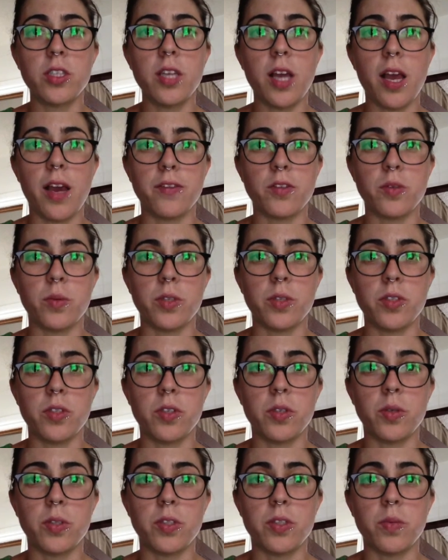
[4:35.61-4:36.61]
Afterwards, you're
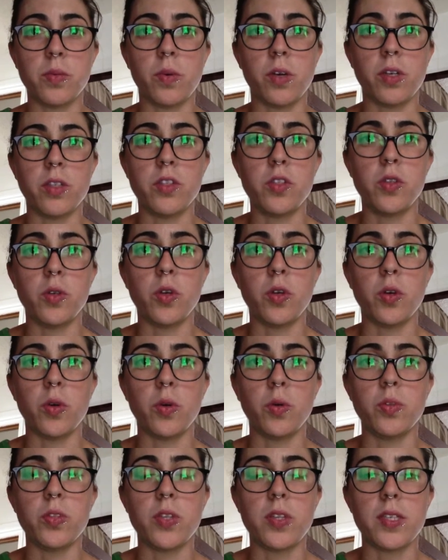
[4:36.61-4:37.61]
going to want to go
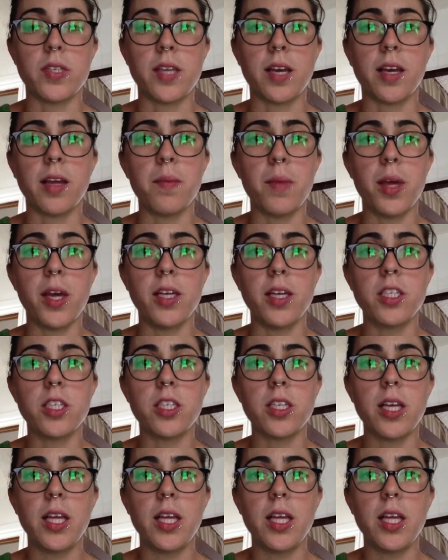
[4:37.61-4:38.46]
to the second page